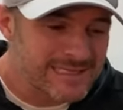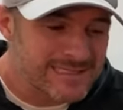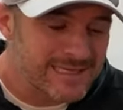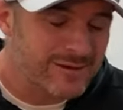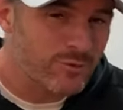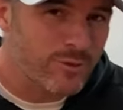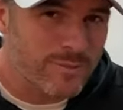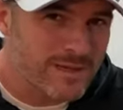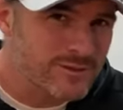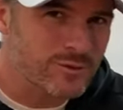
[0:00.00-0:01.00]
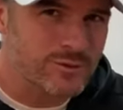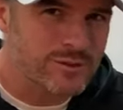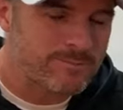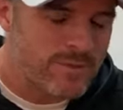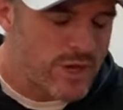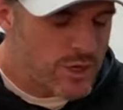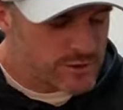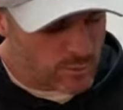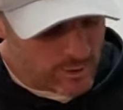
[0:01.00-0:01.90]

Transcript: tendon and all the muscles. So